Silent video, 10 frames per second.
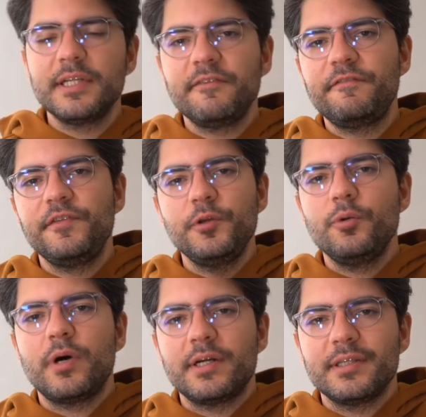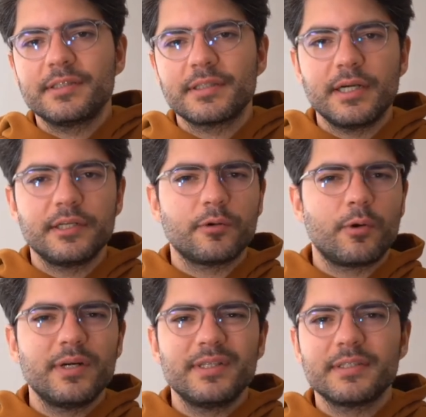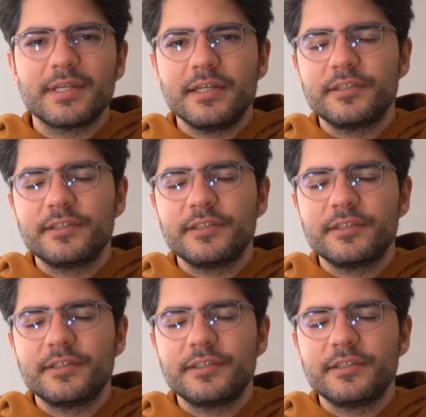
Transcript: If you are a designer or a design